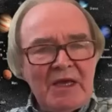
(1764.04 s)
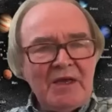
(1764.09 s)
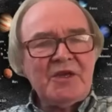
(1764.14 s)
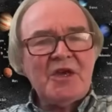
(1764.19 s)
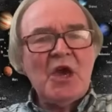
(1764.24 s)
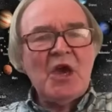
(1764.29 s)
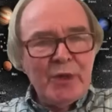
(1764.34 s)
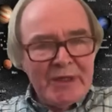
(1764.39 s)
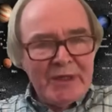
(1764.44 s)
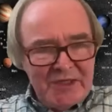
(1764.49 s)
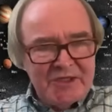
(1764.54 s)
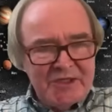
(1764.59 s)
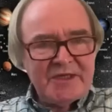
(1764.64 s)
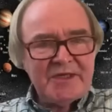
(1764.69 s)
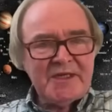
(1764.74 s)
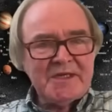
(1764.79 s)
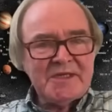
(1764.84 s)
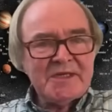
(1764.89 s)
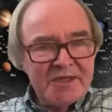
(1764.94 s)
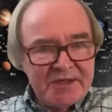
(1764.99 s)

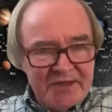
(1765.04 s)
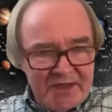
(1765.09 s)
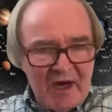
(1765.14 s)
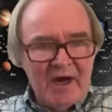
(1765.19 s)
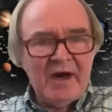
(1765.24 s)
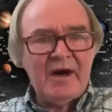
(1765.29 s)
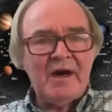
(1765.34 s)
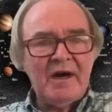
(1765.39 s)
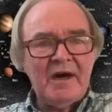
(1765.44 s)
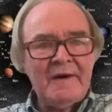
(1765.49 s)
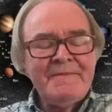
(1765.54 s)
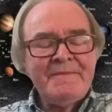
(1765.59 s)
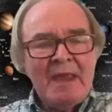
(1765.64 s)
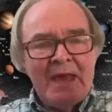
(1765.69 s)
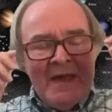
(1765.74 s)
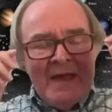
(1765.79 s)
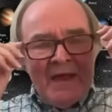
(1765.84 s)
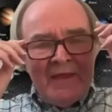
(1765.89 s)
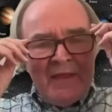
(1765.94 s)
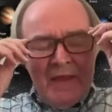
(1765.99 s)
coincidences are.
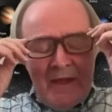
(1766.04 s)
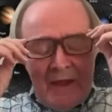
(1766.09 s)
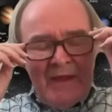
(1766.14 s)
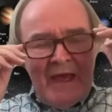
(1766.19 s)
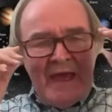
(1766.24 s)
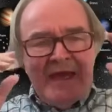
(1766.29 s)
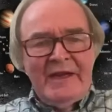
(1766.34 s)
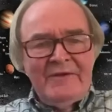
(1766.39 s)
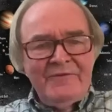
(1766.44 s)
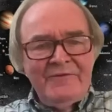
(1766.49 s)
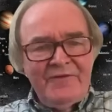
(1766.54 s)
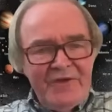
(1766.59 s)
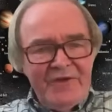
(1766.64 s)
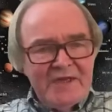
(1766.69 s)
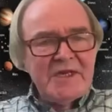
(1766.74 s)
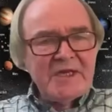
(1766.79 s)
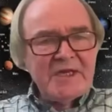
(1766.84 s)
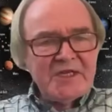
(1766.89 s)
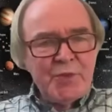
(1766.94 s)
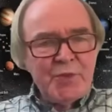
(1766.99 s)
In
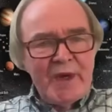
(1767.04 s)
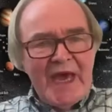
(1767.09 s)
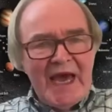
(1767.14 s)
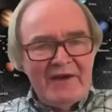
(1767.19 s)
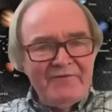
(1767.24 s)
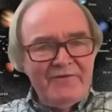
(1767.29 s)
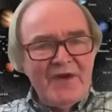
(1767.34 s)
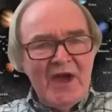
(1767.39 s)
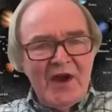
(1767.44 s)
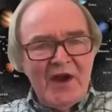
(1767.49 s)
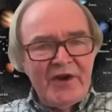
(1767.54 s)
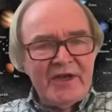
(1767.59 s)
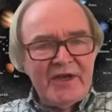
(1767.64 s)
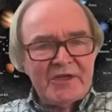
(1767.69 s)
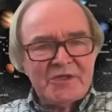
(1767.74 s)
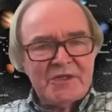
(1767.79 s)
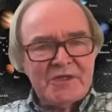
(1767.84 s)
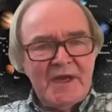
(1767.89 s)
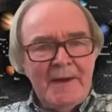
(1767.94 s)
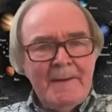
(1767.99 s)
physics, we have
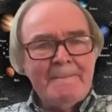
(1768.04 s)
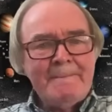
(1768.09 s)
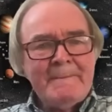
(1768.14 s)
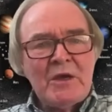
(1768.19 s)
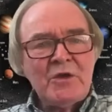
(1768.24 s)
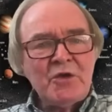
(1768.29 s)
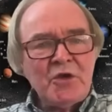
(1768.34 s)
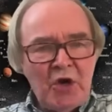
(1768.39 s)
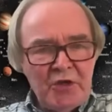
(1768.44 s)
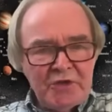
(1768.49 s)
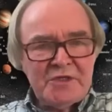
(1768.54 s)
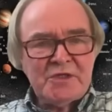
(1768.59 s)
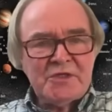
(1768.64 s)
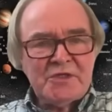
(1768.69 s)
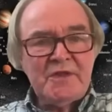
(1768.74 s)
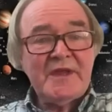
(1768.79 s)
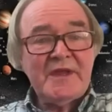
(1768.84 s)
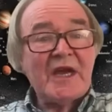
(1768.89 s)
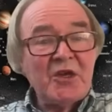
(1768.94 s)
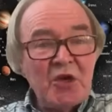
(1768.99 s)
various
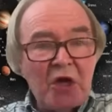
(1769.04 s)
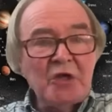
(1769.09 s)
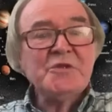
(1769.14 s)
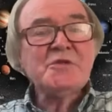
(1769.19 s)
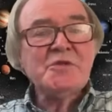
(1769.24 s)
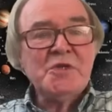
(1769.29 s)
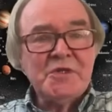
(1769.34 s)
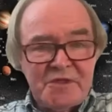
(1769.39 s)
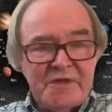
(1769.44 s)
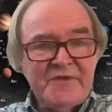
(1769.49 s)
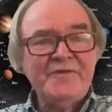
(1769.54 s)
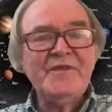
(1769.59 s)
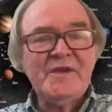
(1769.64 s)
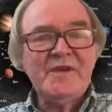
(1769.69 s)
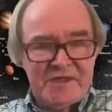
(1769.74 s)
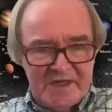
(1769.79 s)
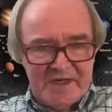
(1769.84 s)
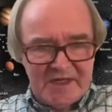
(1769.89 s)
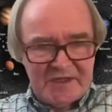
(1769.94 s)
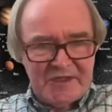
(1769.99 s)
they're constants of
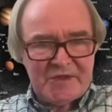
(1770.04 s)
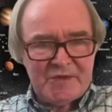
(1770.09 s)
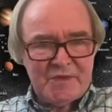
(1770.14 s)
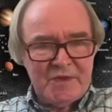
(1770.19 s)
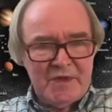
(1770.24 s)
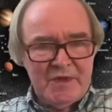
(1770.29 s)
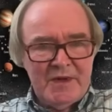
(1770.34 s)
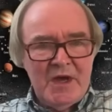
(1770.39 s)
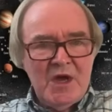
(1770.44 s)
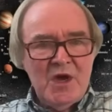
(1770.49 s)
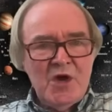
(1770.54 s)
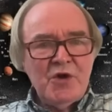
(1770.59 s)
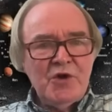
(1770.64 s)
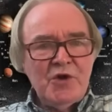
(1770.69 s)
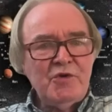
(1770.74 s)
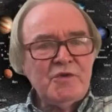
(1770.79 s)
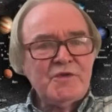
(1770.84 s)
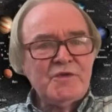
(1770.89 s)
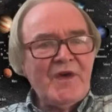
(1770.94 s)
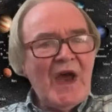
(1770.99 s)
physics,
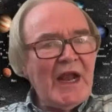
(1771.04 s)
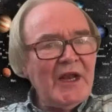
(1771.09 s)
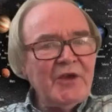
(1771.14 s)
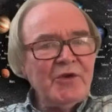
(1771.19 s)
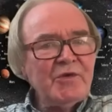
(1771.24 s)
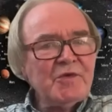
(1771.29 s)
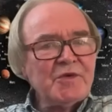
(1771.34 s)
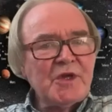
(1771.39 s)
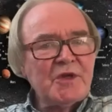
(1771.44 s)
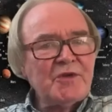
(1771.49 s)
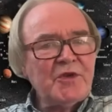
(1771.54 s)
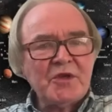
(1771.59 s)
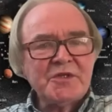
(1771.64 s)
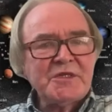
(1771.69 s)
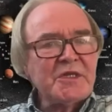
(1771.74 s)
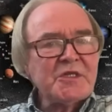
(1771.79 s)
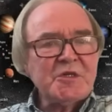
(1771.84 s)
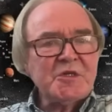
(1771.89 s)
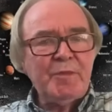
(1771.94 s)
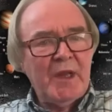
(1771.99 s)
whose values are not
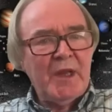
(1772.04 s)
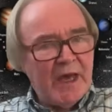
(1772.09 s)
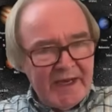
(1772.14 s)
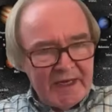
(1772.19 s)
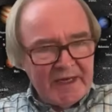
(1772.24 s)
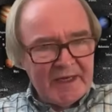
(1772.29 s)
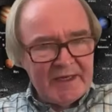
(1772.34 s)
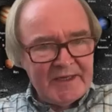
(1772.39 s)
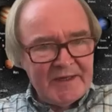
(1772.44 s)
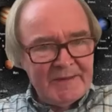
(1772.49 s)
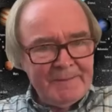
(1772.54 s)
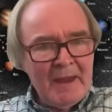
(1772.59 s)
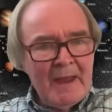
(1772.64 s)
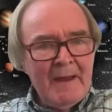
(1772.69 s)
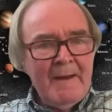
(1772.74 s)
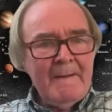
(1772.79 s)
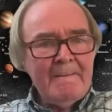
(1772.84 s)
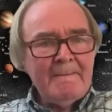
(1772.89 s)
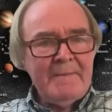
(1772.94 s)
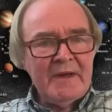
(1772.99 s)
explained,
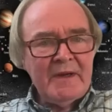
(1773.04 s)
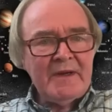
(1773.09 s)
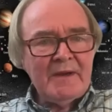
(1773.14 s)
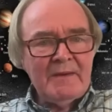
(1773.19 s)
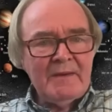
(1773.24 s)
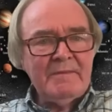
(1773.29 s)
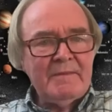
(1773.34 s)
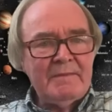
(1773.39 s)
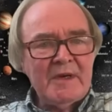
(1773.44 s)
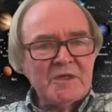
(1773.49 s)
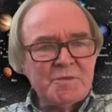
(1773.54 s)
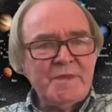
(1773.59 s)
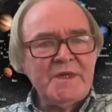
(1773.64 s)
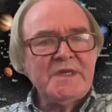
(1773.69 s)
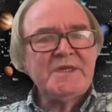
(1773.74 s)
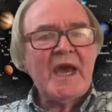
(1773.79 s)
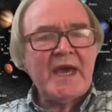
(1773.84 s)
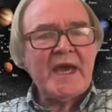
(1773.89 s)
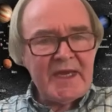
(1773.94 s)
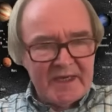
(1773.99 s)
but must be
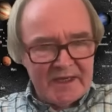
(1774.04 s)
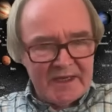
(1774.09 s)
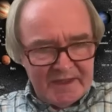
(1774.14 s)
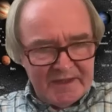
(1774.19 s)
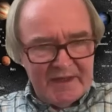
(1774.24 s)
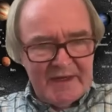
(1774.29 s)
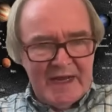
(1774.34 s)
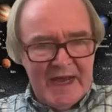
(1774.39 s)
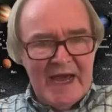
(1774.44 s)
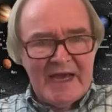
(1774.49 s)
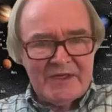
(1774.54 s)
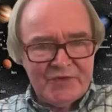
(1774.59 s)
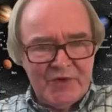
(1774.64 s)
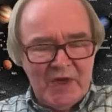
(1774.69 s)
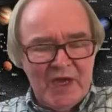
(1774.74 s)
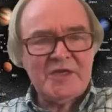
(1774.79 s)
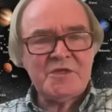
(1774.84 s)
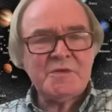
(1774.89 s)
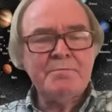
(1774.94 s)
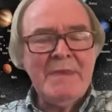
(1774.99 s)
taken
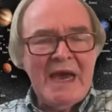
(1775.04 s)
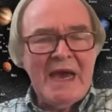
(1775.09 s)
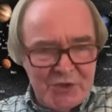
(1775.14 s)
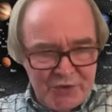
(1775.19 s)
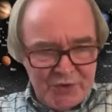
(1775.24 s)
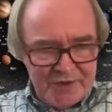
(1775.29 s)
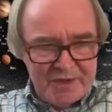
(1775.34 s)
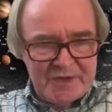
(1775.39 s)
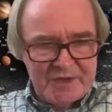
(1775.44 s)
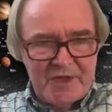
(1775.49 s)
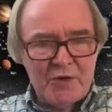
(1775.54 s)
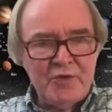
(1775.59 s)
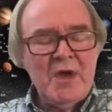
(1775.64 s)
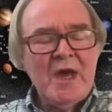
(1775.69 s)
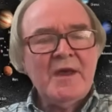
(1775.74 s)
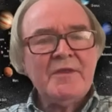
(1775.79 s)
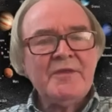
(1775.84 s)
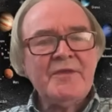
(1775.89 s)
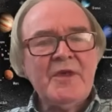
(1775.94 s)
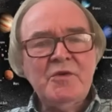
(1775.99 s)
as measured. So
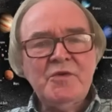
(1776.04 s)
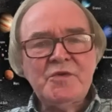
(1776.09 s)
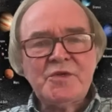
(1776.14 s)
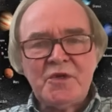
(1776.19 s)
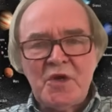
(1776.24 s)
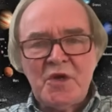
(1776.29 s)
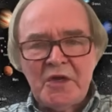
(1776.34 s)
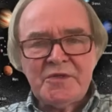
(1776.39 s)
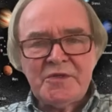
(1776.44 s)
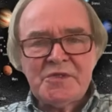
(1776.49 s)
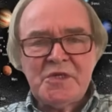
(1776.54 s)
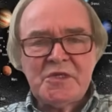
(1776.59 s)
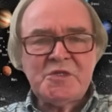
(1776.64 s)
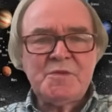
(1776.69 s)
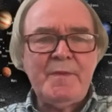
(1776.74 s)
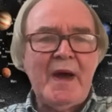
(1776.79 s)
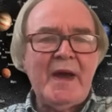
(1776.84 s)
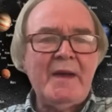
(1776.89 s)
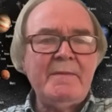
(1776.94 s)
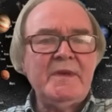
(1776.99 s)
those constants
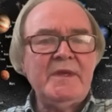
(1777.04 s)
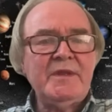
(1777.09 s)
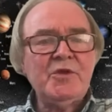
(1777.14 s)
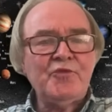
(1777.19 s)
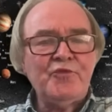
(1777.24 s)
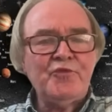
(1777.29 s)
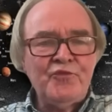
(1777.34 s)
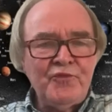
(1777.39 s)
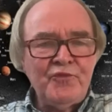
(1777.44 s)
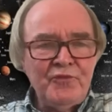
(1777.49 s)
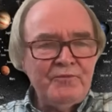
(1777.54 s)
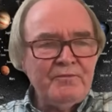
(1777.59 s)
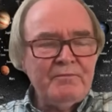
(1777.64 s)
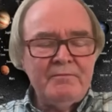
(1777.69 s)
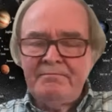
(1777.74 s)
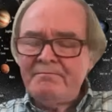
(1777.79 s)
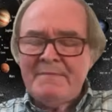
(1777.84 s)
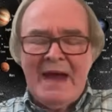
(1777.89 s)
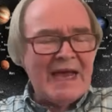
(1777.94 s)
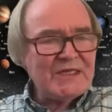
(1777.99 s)
might be the
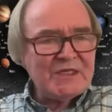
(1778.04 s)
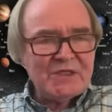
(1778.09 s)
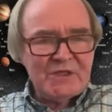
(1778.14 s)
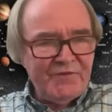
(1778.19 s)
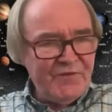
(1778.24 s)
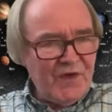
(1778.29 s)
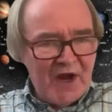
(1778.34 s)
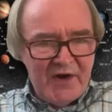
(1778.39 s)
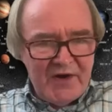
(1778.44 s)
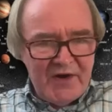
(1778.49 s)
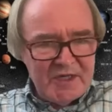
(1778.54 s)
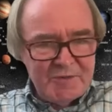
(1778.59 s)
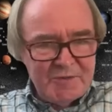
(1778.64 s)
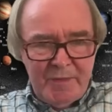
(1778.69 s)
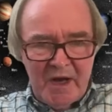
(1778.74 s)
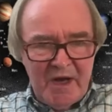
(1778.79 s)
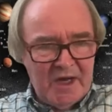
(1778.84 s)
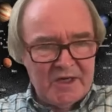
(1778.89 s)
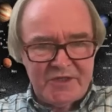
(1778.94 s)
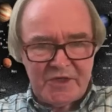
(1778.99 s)
mass of various
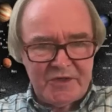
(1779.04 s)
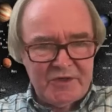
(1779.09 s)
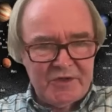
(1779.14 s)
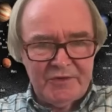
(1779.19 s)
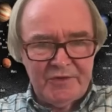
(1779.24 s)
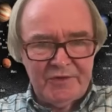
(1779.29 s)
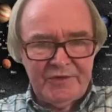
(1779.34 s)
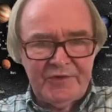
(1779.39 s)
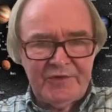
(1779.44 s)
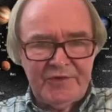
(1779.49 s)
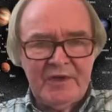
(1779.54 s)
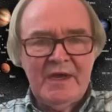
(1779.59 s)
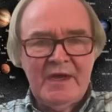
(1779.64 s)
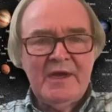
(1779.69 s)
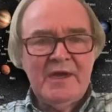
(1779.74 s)
particles,